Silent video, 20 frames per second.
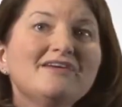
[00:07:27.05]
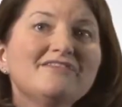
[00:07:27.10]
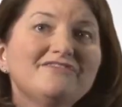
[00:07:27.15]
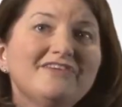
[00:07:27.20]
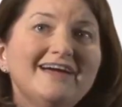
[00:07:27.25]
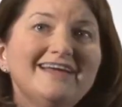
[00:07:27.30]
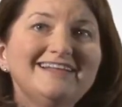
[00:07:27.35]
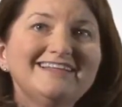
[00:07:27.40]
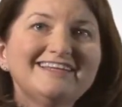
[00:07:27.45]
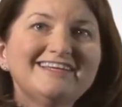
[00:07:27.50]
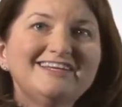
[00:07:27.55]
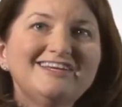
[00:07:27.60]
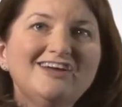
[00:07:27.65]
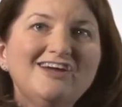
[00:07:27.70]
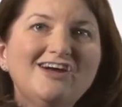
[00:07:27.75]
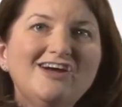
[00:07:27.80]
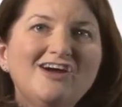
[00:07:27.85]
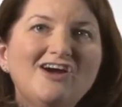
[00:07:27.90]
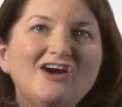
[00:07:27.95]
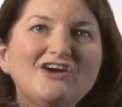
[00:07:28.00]
Finally,
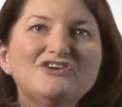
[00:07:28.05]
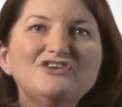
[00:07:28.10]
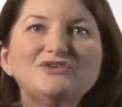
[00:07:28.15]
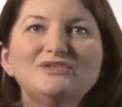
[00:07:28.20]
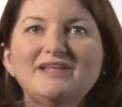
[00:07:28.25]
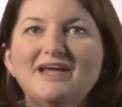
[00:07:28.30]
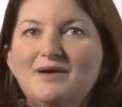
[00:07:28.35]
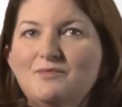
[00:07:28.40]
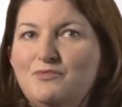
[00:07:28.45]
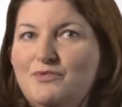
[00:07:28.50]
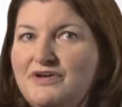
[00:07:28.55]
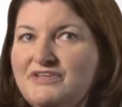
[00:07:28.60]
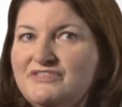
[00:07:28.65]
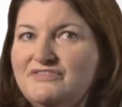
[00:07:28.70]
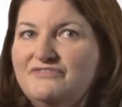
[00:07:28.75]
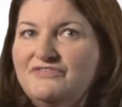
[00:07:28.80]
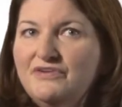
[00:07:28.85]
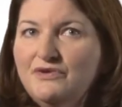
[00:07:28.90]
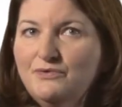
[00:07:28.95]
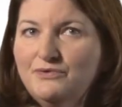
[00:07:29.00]
our new LabQuest
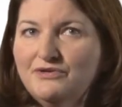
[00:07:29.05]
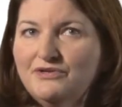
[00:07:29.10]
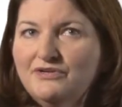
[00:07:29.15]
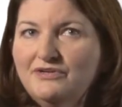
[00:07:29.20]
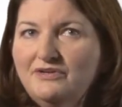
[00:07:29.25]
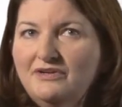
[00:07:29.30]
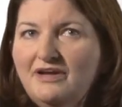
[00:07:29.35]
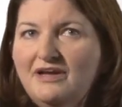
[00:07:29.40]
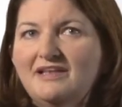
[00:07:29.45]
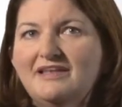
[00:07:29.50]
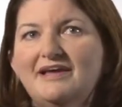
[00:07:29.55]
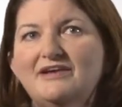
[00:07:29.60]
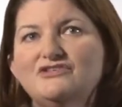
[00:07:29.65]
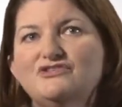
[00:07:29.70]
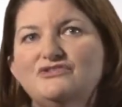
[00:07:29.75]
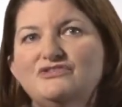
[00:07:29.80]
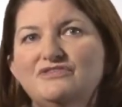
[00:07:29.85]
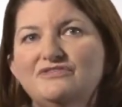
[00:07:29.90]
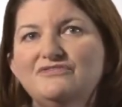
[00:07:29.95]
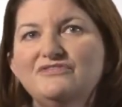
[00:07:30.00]
Viewer
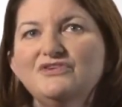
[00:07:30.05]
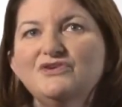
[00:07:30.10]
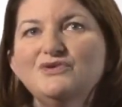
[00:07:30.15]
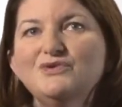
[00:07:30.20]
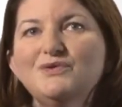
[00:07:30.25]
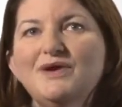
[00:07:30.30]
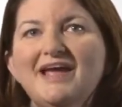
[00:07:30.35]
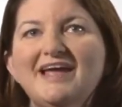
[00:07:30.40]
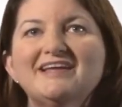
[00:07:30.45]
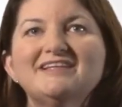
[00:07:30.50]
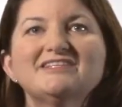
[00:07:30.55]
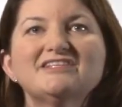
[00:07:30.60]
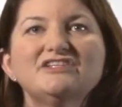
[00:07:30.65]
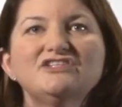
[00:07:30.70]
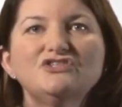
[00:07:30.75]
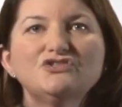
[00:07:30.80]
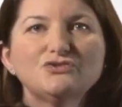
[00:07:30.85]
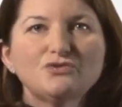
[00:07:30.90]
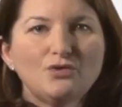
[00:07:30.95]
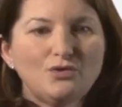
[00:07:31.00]
allows you to view and
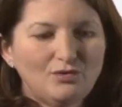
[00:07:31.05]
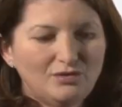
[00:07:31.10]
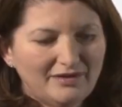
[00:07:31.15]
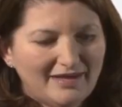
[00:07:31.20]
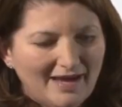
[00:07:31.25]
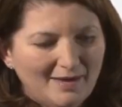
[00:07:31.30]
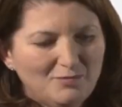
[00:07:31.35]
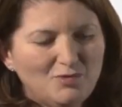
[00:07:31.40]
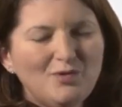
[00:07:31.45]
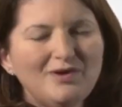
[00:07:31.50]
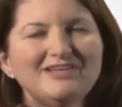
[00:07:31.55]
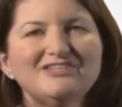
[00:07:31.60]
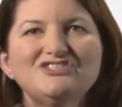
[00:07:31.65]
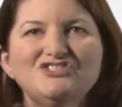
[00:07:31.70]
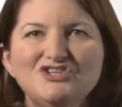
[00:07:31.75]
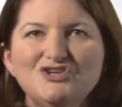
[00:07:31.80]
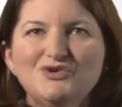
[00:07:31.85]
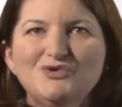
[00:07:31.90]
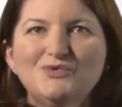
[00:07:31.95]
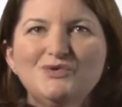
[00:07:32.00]
control LabQuest
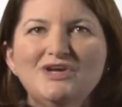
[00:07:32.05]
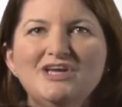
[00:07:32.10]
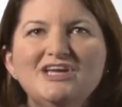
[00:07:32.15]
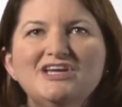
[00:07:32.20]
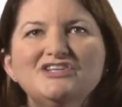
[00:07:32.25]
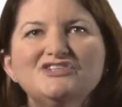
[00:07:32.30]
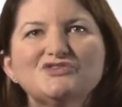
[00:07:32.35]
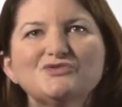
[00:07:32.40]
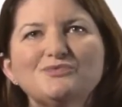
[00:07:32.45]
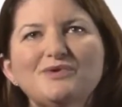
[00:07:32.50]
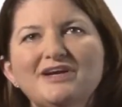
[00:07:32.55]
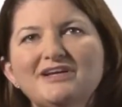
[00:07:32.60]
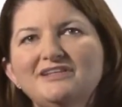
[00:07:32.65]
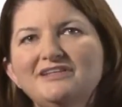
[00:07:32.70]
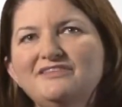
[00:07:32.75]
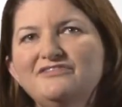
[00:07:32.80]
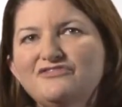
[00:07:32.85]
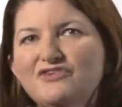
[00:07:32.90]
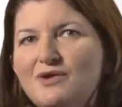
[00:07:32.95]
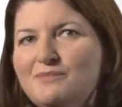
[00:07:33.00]
2
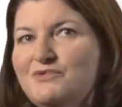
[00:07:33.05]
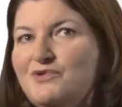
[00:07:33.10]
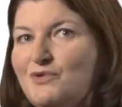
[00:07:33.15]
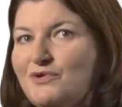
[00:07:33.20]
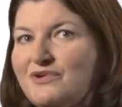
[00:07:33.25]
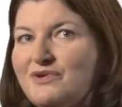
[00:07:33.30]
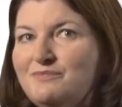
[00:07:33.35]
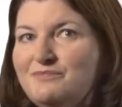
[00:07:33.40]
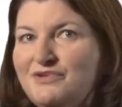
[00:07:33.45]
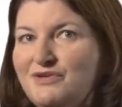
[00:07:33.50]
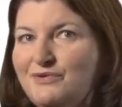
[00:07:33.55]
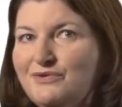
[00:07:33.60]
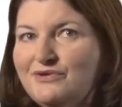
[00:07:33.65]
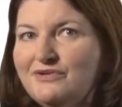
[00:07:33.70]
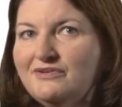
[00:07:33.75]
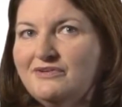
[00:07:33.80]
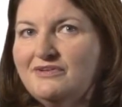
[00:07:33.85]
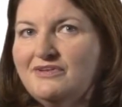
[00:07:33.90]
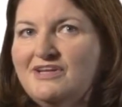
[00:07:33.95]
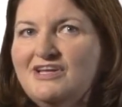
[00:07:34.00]
directly from your
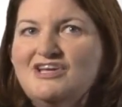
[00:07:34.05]
computer.